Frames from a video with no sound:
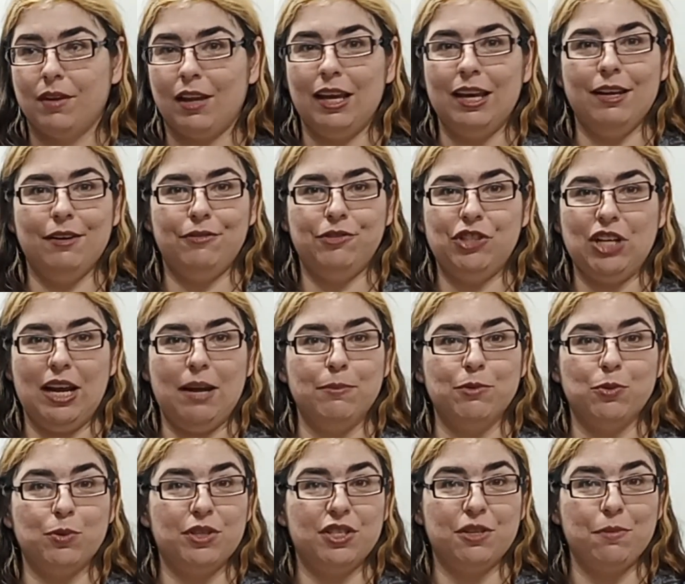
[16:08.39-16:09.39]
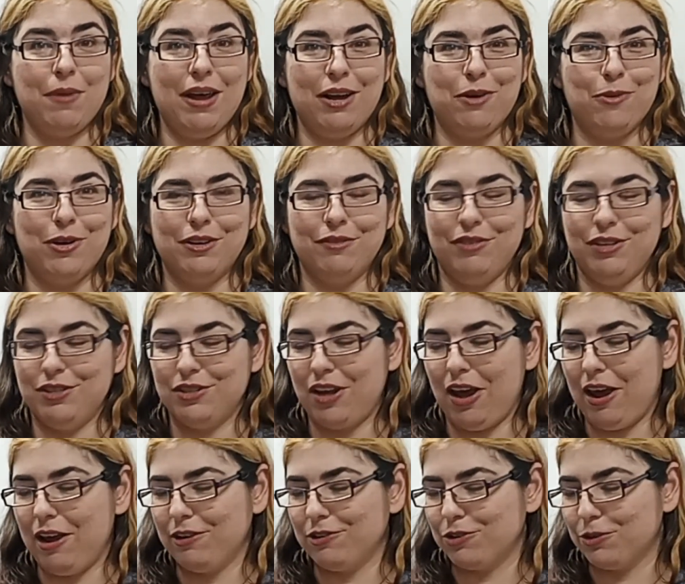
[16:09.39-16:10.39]
if James was to make one of these
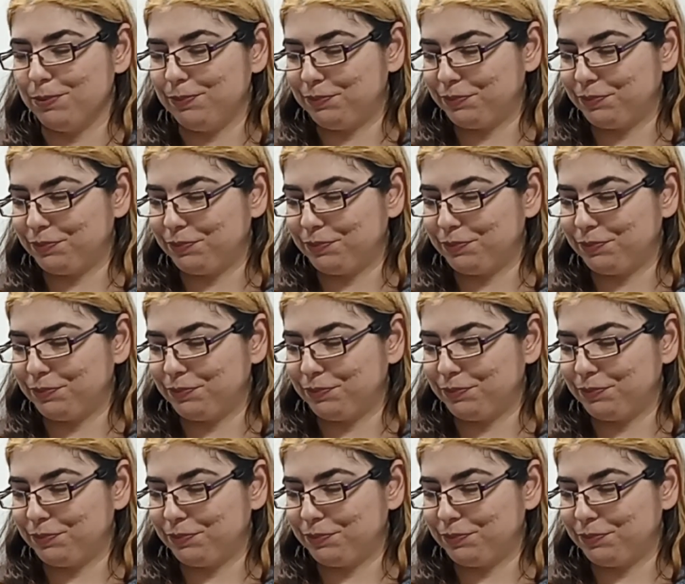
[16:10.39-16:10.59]
cakes.